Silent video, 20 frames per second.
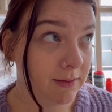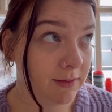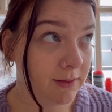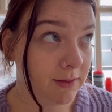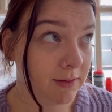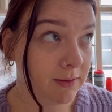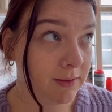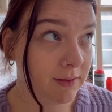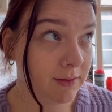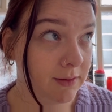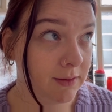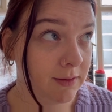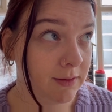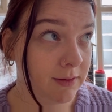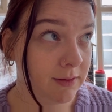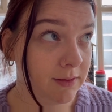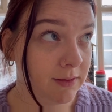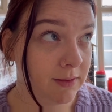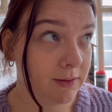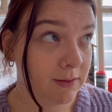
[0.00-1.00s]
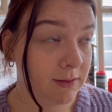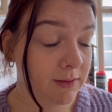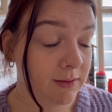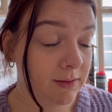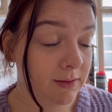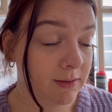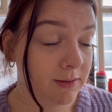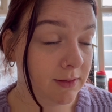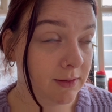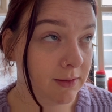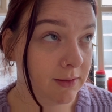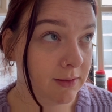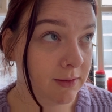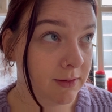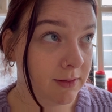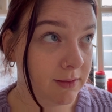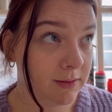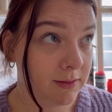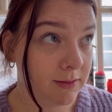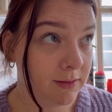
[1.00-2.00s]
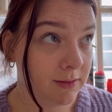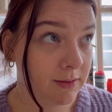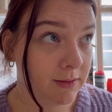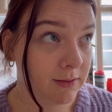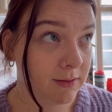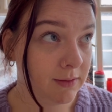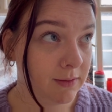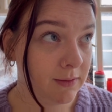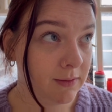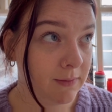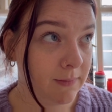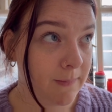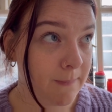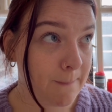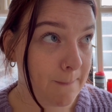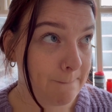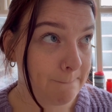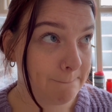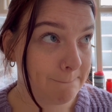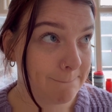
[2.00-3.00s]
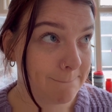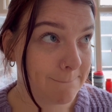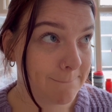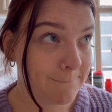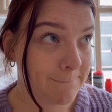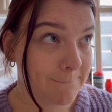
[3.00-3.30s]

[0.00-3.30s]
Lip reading: (no one is talking)